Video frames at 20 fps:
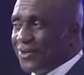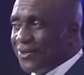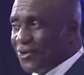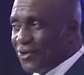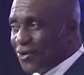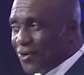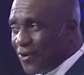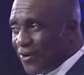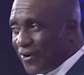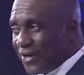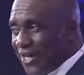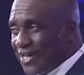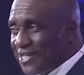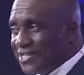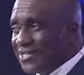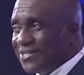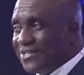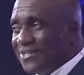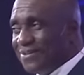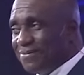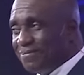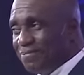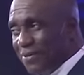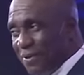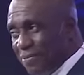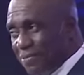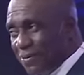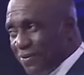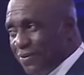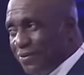You correct
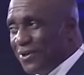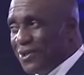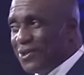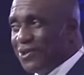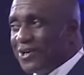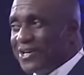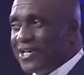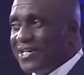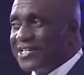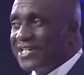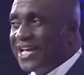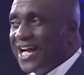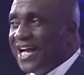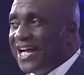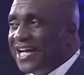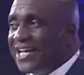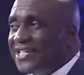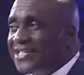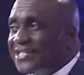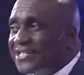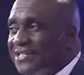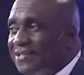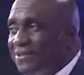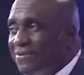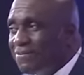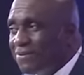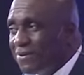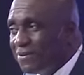people, you don't criticize people.